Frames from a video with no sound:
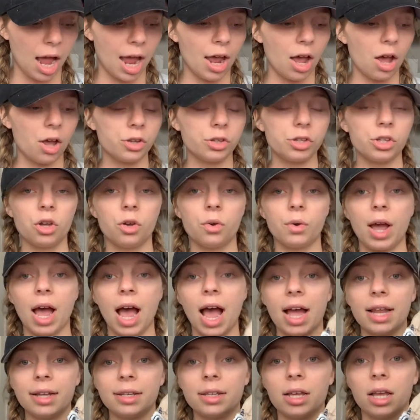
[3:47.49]
also
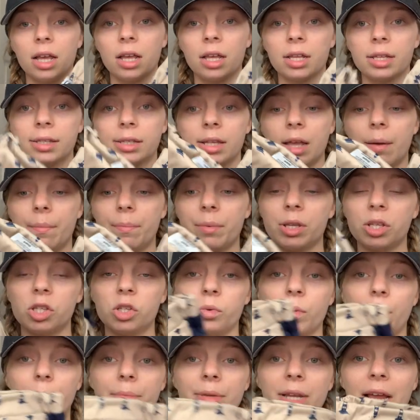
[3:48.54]
got some
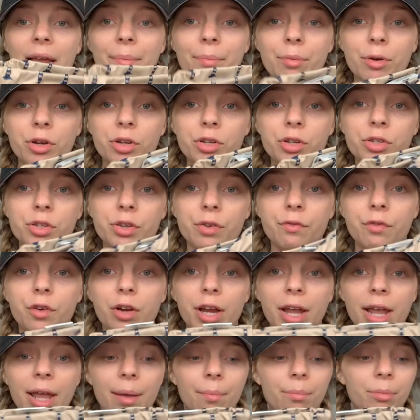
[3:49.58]
swim diapers for
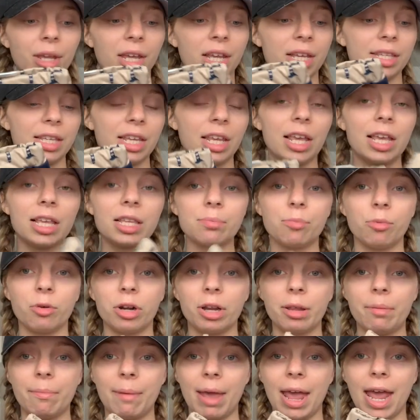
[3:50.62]
him because he is born
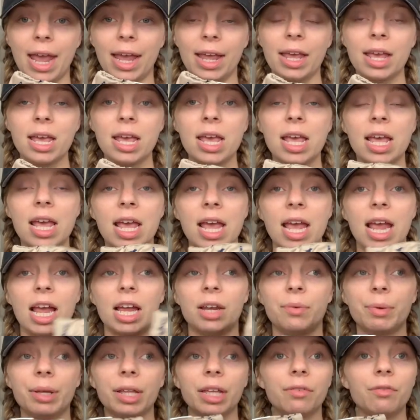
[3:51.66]
in May,
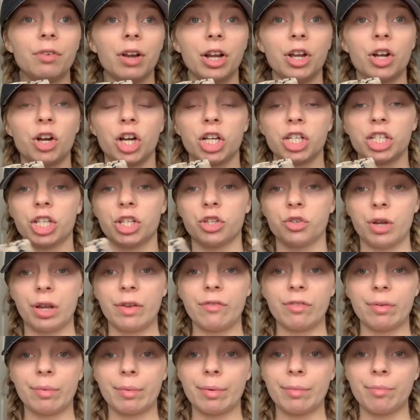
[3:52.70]
and we live right across the street
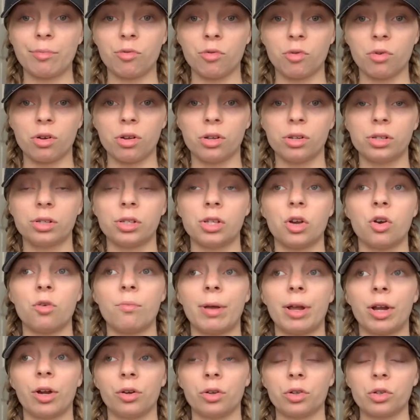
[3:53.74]
from a pool. So
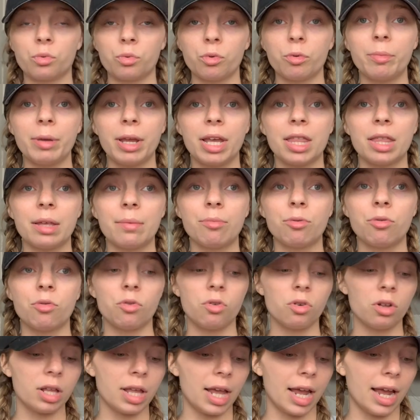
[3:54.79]
my girls will be in the
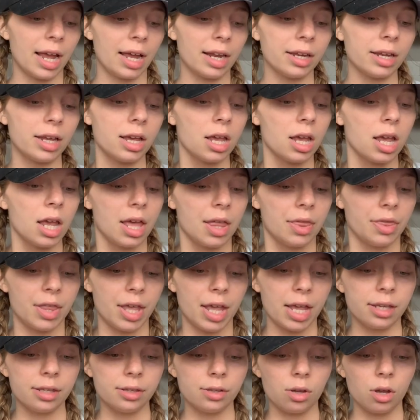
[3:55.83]
pool, and
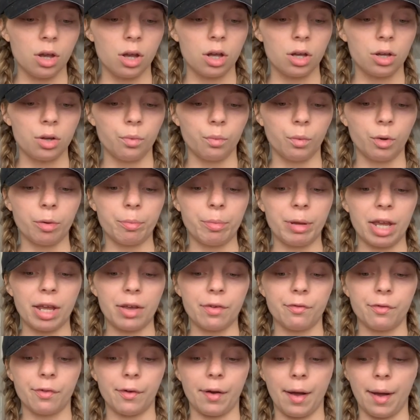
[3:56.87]
this will be
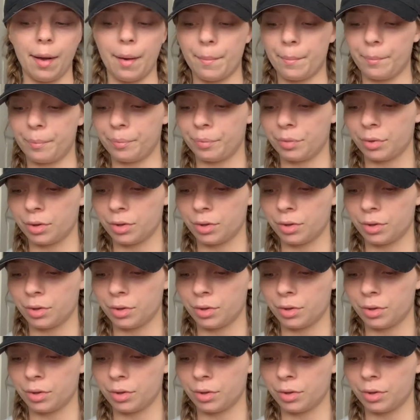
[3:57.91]
from,